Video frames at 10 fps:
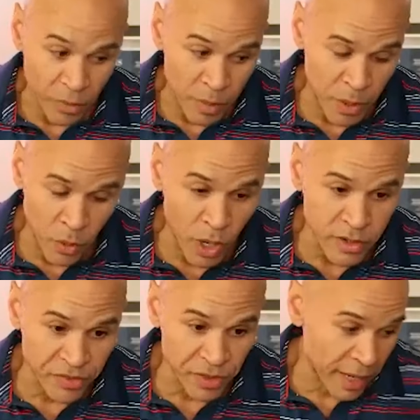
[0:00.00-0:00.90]
That would be
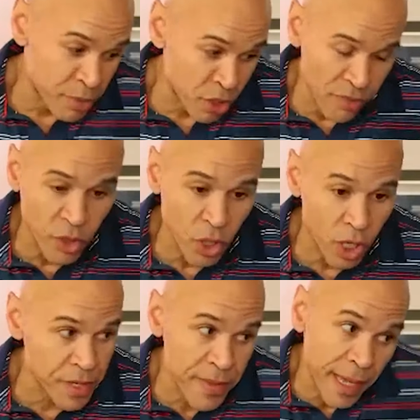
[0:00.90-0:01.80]
wonderful. I'm sure if we
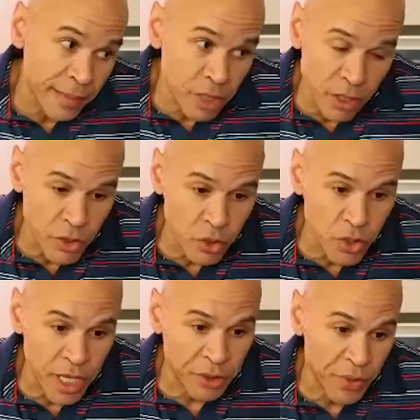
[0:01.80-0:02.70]
all did that, you know, you
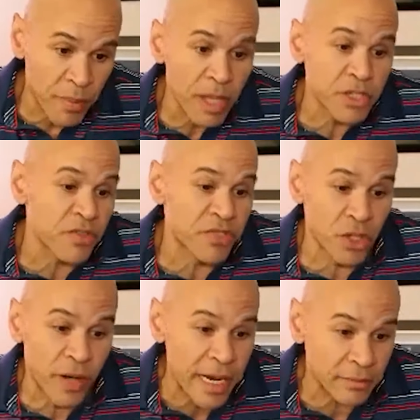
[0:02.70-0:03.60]
do that 3 months, you
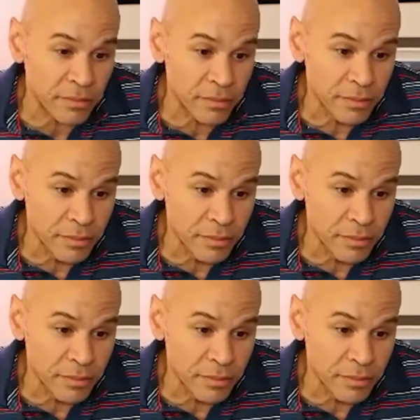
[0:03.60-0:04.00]
feel great.